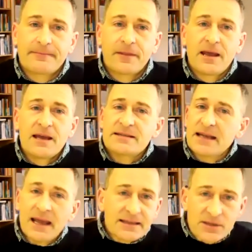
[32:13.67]
You see,
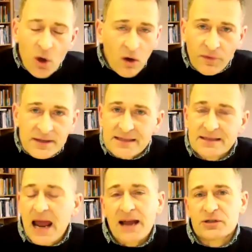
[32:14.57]
it's not the
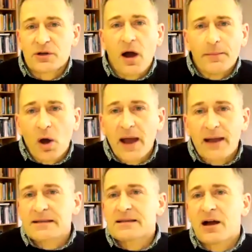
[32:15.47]
statue. I'm not
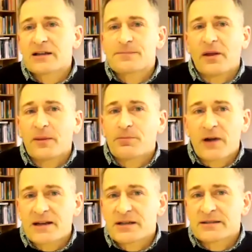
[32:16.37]
exercised by the
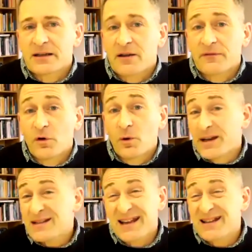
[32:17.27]
pressure to conform. In
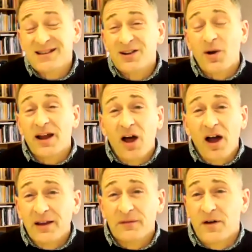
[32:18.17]
a sense, I quite
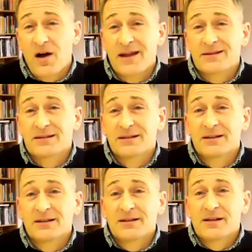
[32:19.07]
like a fight.
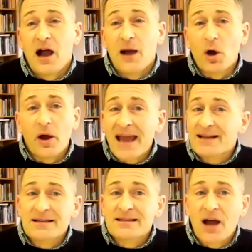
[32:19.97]
I'm not
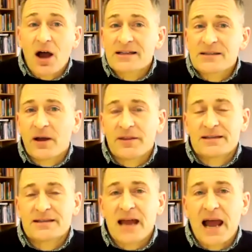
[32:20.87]
exercised by the
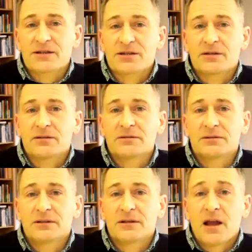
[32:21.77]
statue.
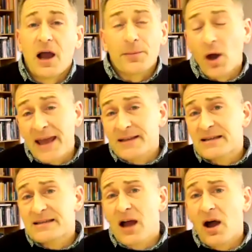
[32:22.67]
I'm not
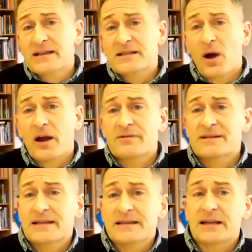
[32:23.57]
exercised by
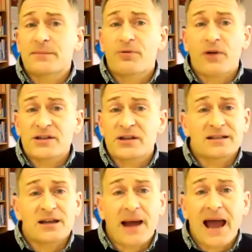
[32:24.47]
resisting pressure
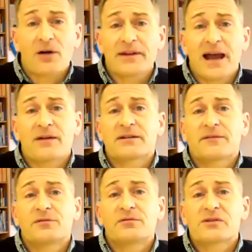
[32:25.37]
to bow down to
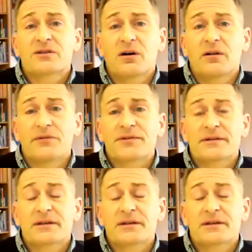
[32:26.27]
false gods.